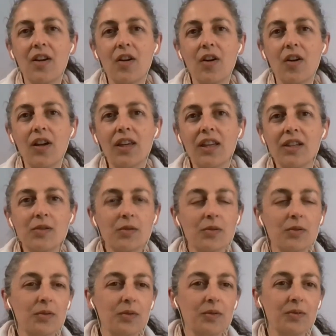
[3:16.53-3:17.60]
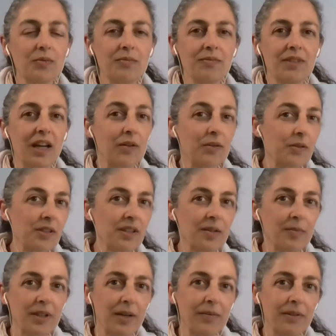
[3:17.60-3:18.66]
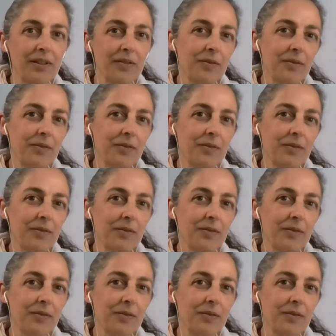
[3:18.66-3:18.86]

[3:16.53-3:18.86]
going to La Costa Brava,